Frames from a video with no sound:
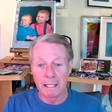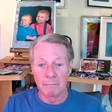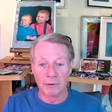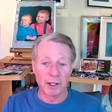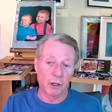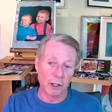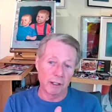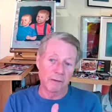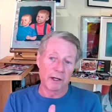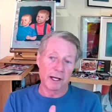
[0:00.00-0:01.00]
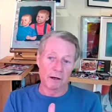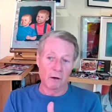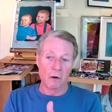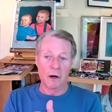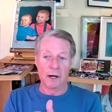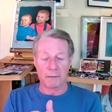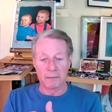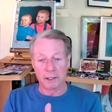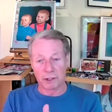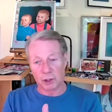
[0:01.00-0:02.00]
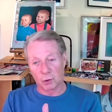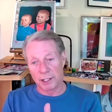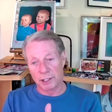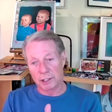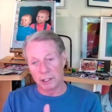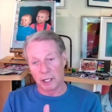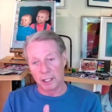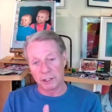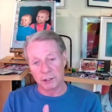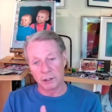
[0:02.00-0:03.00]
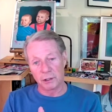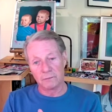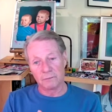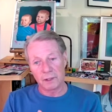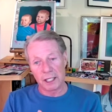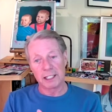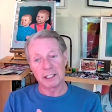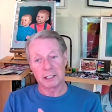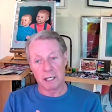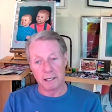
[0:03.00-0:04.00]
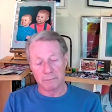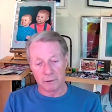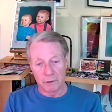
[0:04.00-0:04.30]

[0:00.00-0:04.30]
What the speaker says: but they couldn't then go on and switch the isotype